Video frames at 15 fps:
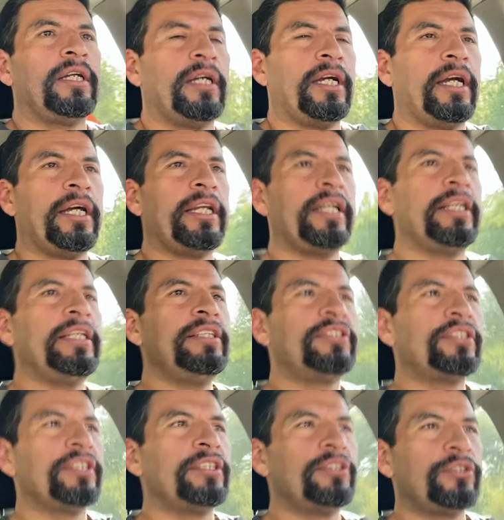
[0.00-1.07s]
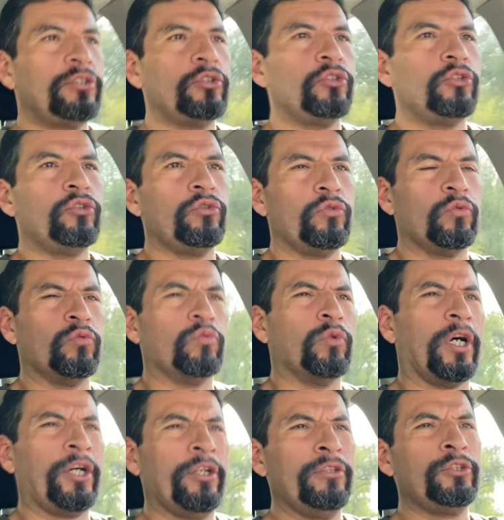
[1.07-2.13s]
And then he says,
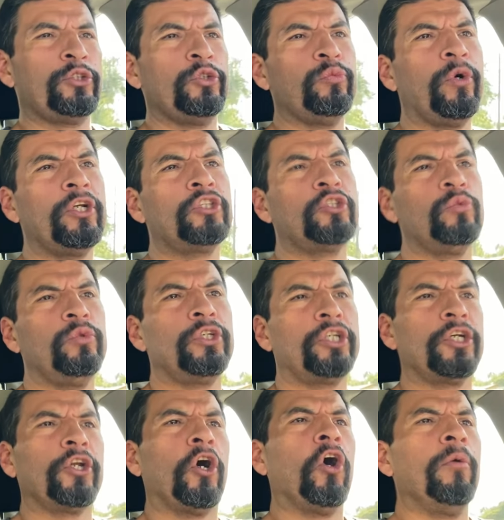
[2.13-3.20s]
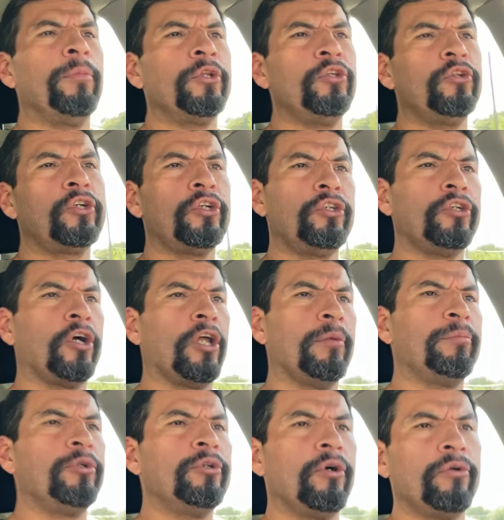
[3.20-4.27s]
why don't you wait till we get home and you can yell
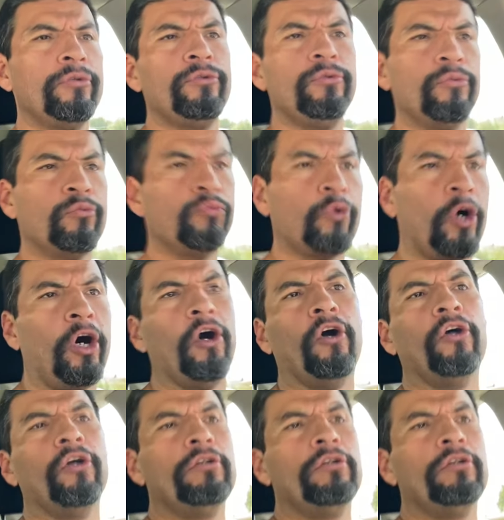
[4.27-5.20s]
at me all you want?